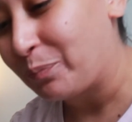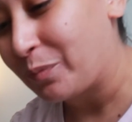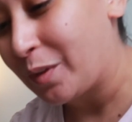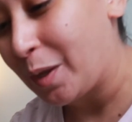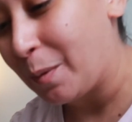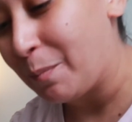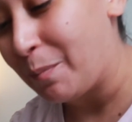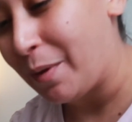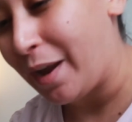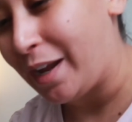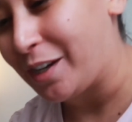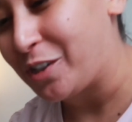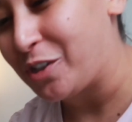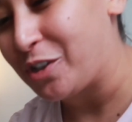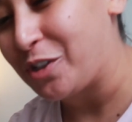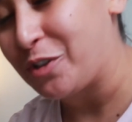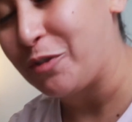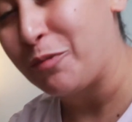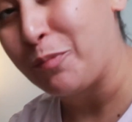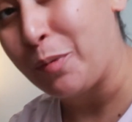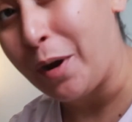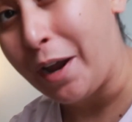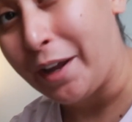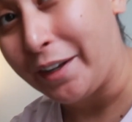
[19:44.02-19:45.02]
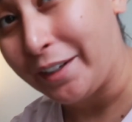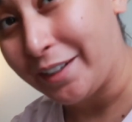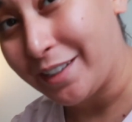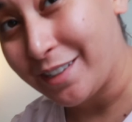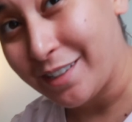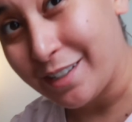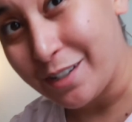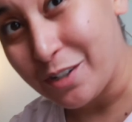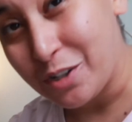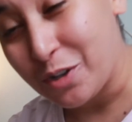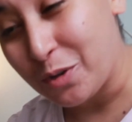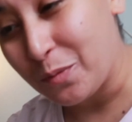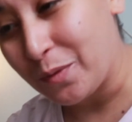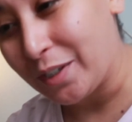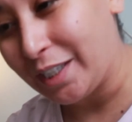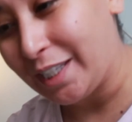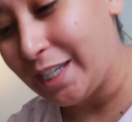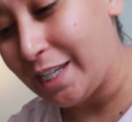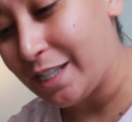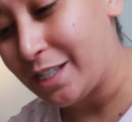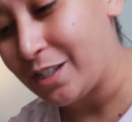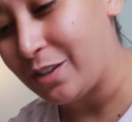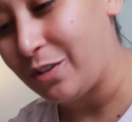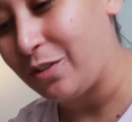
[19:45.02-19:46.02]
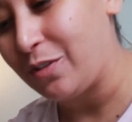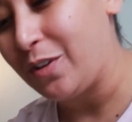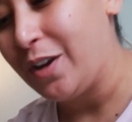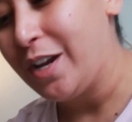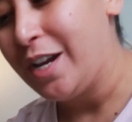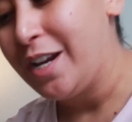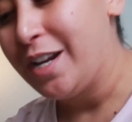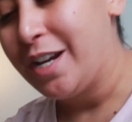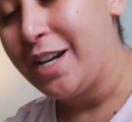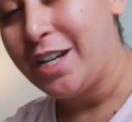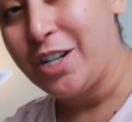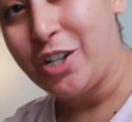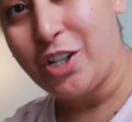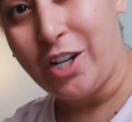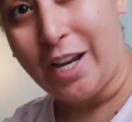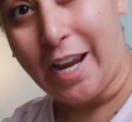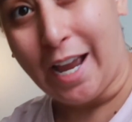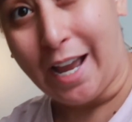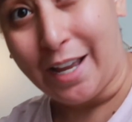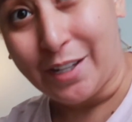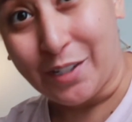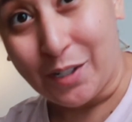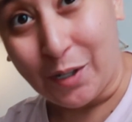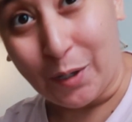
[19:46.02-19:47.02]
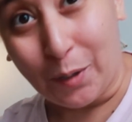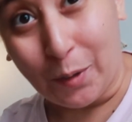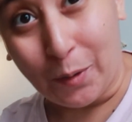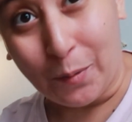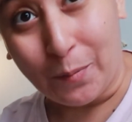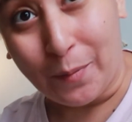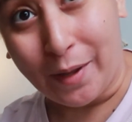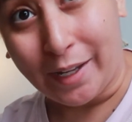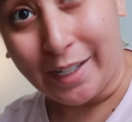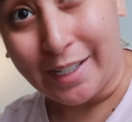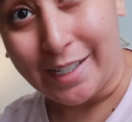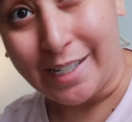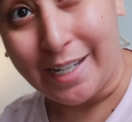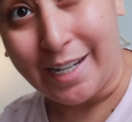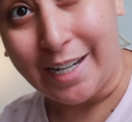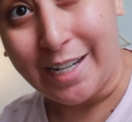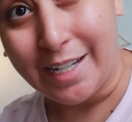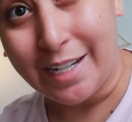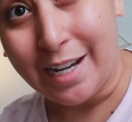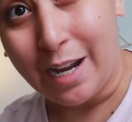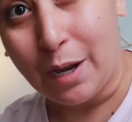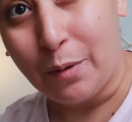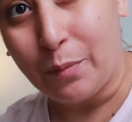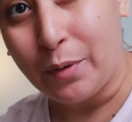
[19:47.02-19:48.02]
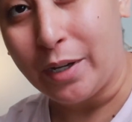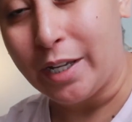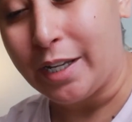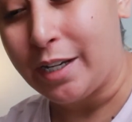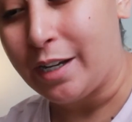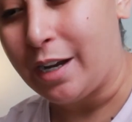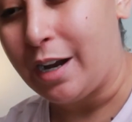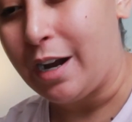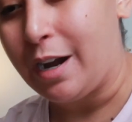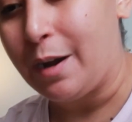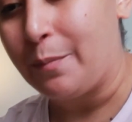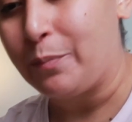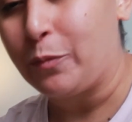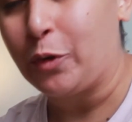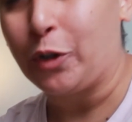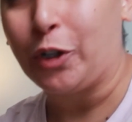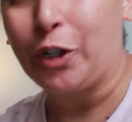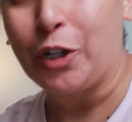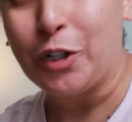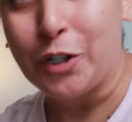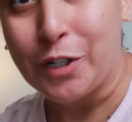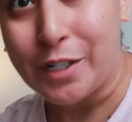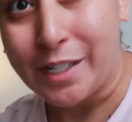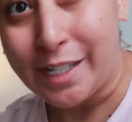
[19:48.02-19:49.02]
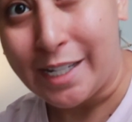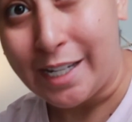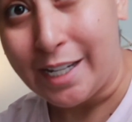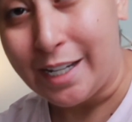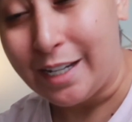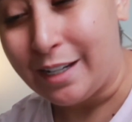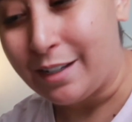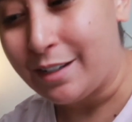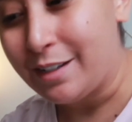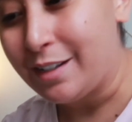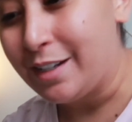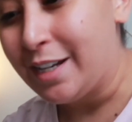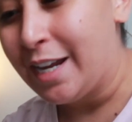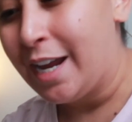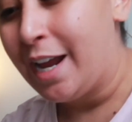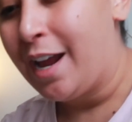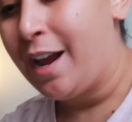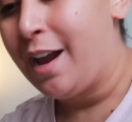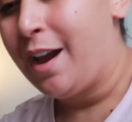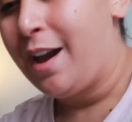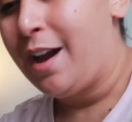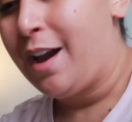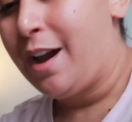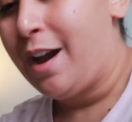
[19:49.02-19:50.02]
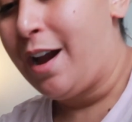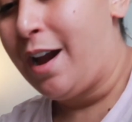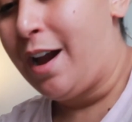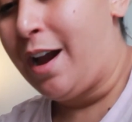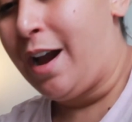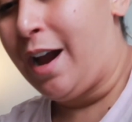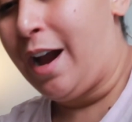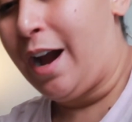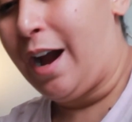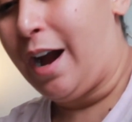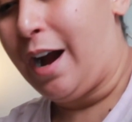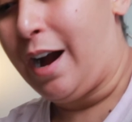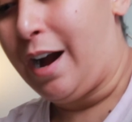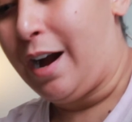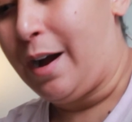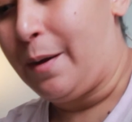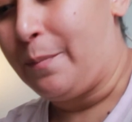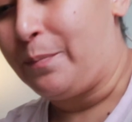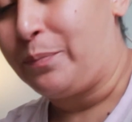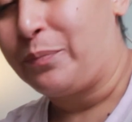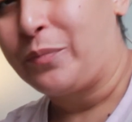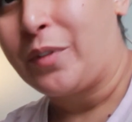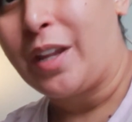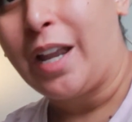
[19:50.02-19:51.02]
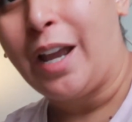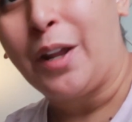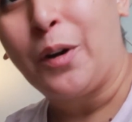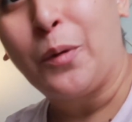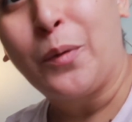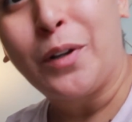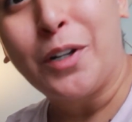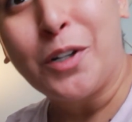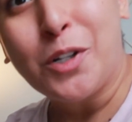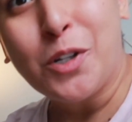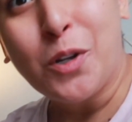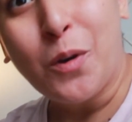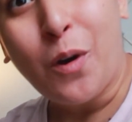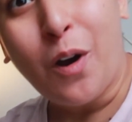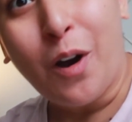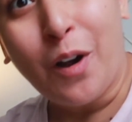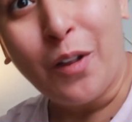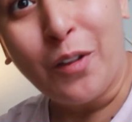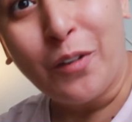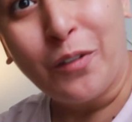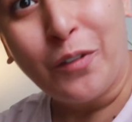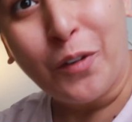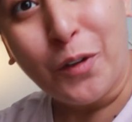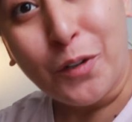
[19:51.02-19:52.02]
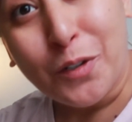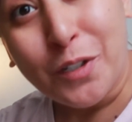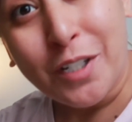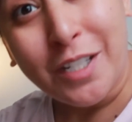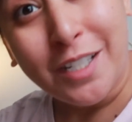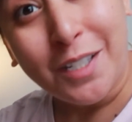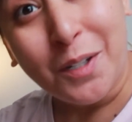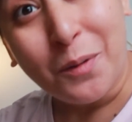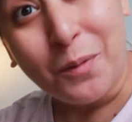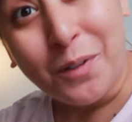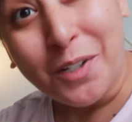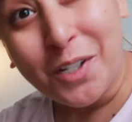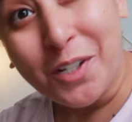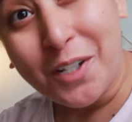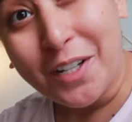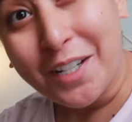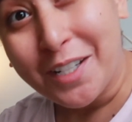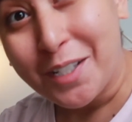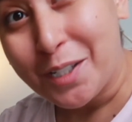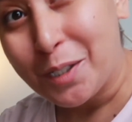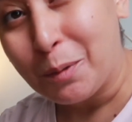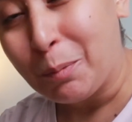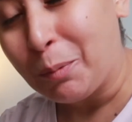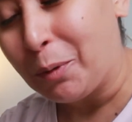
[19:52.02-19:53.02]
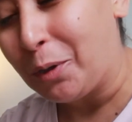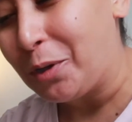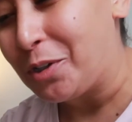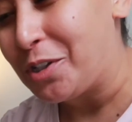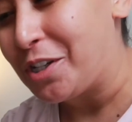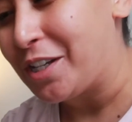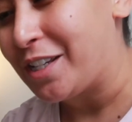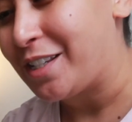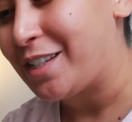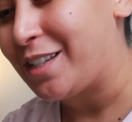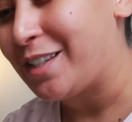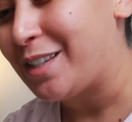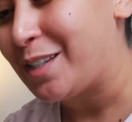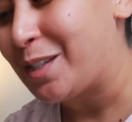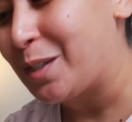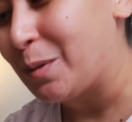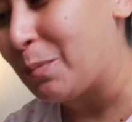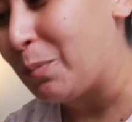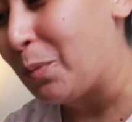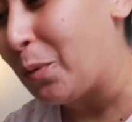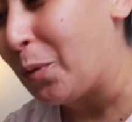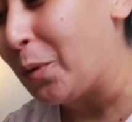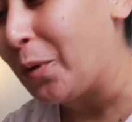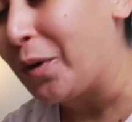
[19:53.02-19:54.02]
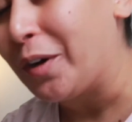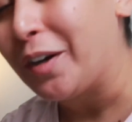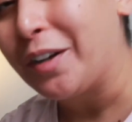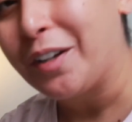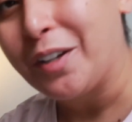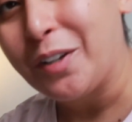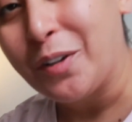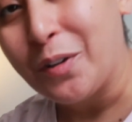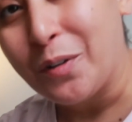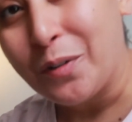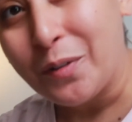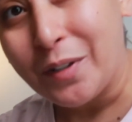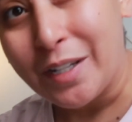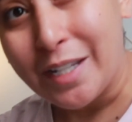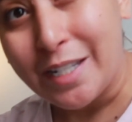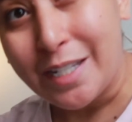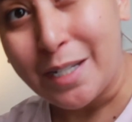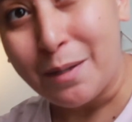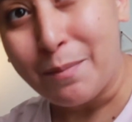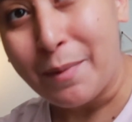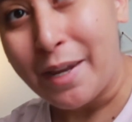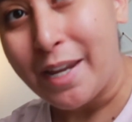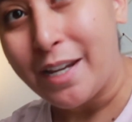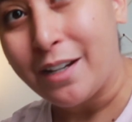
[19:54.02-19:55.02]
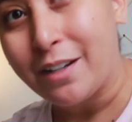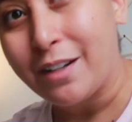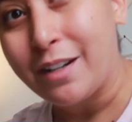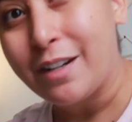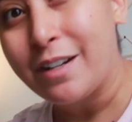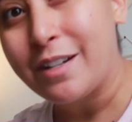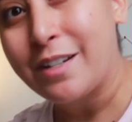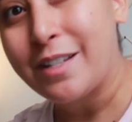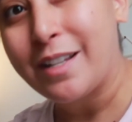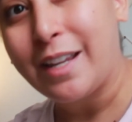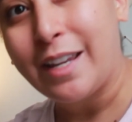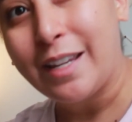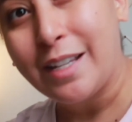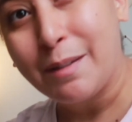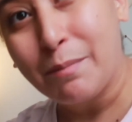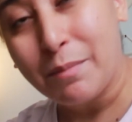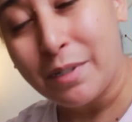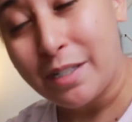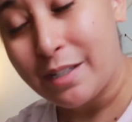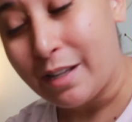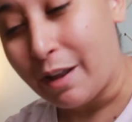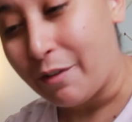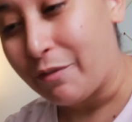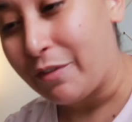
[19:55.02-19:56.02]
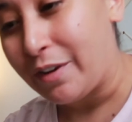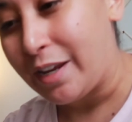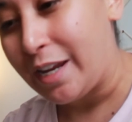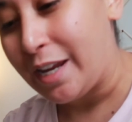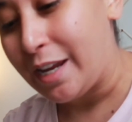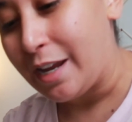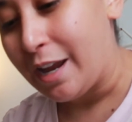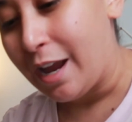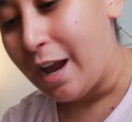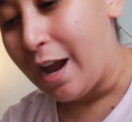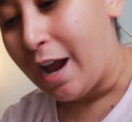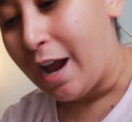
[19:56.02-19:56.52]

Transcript: batches of products that she released. So she has her magazine, or her zine. I don't want to show all the photos because I want you guys to purchase and support, you know, indie makers like Stephanie.